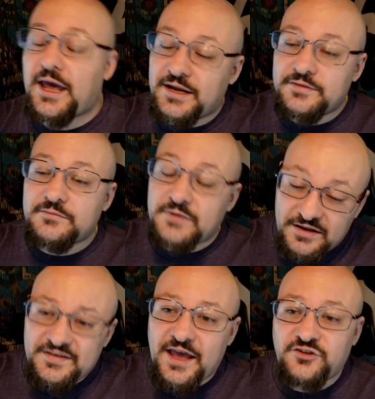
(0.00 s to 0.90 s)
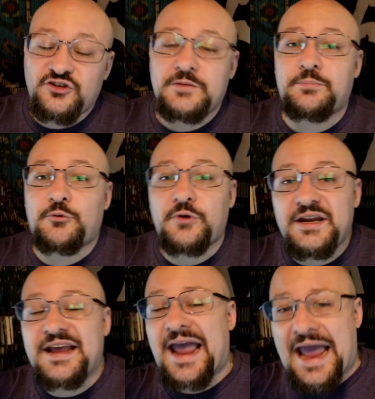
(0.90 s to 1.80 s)
and it is actually
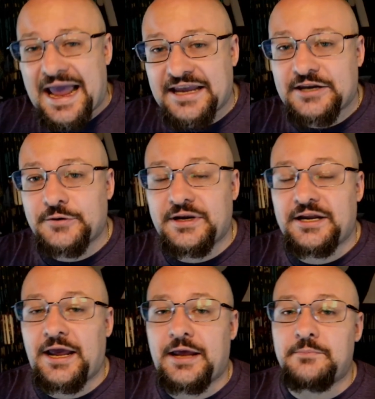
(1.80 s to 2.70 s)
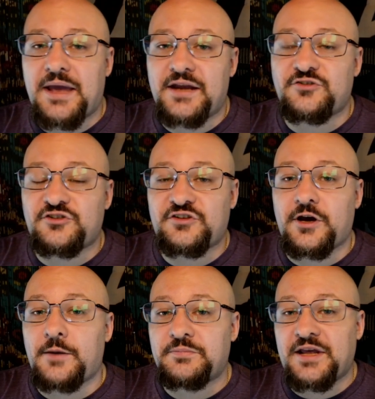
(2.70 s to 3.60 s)
pretty accurate and manages to
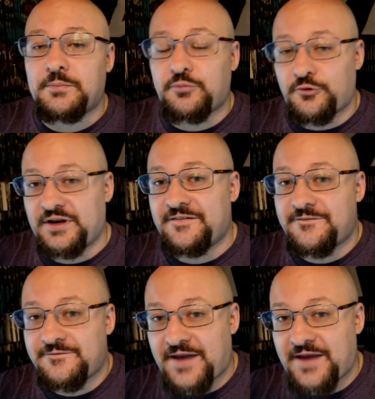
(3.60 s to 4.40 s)
update pretty